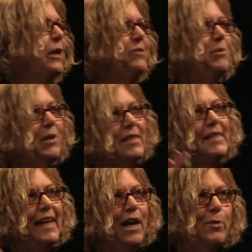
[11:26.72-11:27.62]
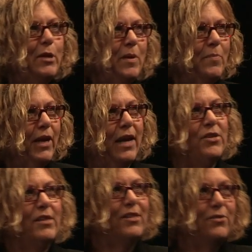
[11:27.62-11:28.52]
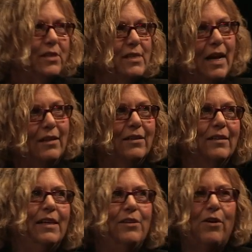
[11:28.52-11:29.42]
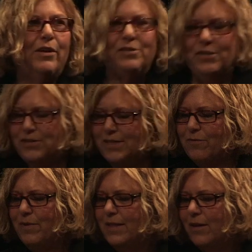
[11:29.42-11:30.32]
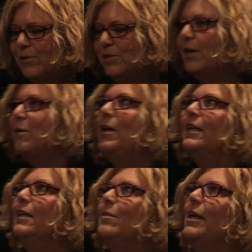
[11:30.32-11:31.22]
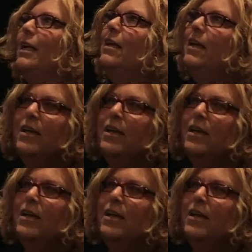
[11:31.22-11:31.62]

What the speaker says: Because we want to see how many people catch it. So just silently note it to yourself, and then we'll talk about it in a minute.